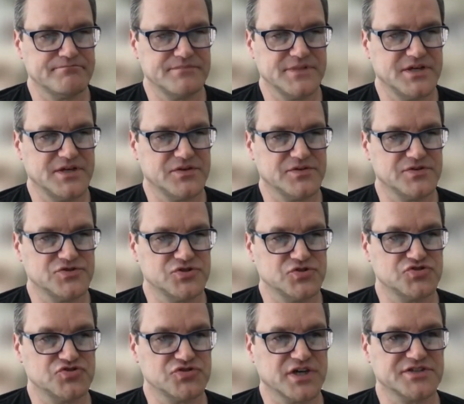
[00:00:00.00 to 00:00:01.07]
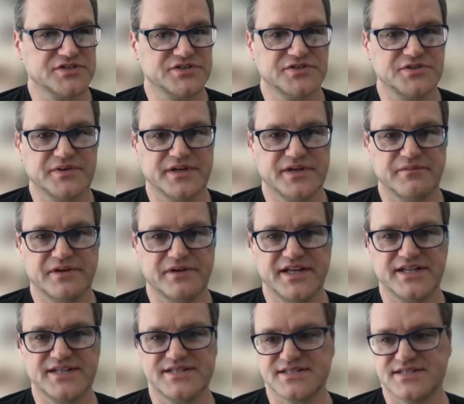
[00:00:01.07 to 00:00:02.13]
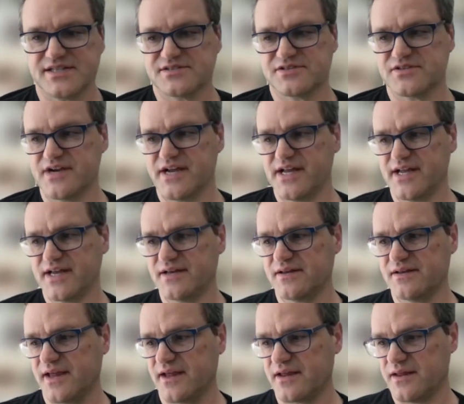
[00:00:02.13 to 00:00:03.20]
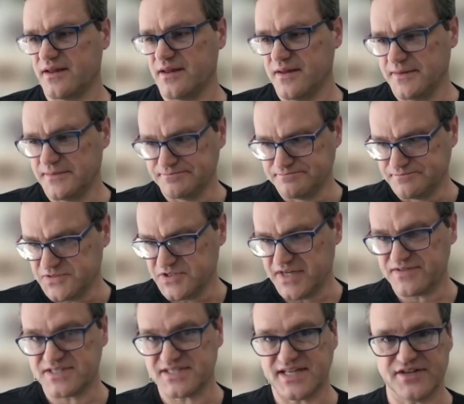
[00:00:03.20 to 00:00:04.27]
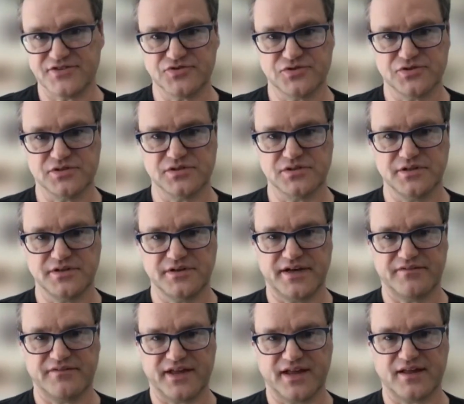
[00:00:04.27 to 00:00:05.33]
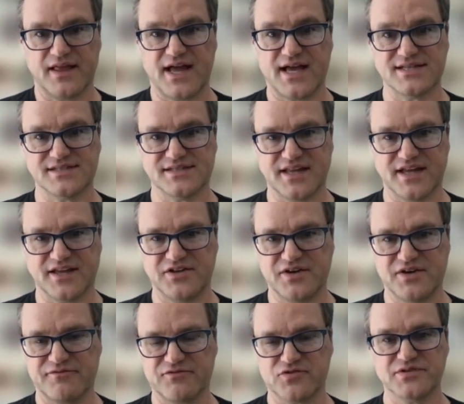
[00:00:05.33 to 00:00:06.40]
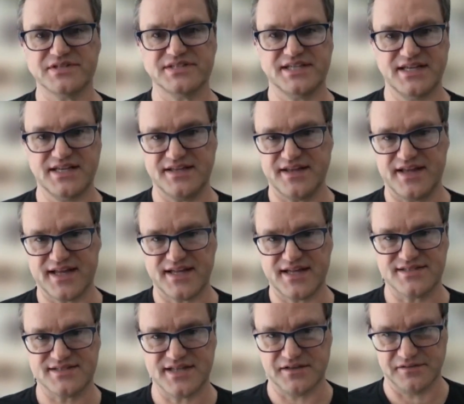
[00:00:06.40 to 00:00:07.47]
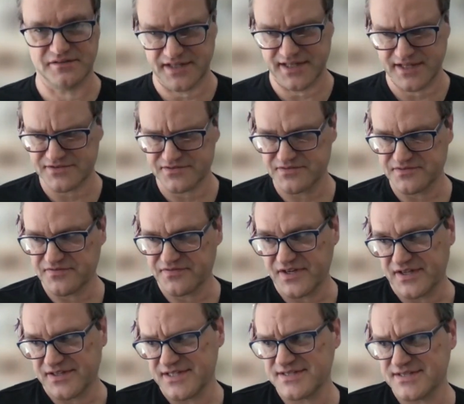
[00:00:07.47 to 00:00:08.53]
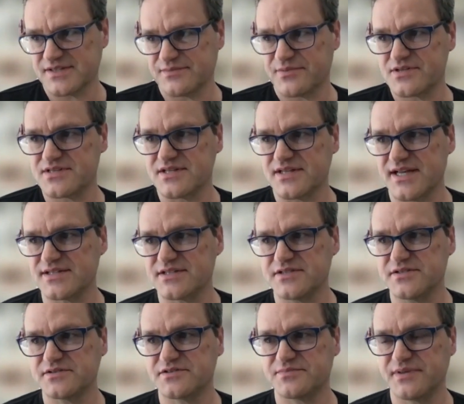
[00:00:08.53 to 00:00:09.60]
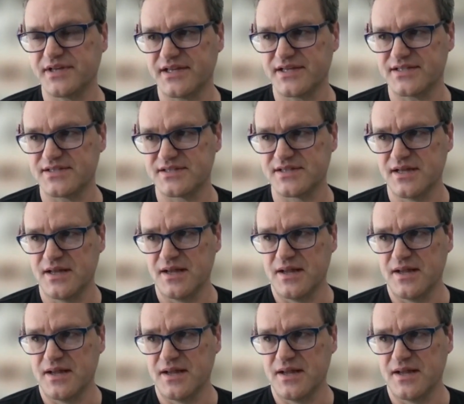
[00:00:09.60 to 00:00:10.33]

there's no structure to it. When you get to sixth grade, like you have a schedule, you have like class, like you have a routine that gets settled, and that's for an autistic person, that's huge because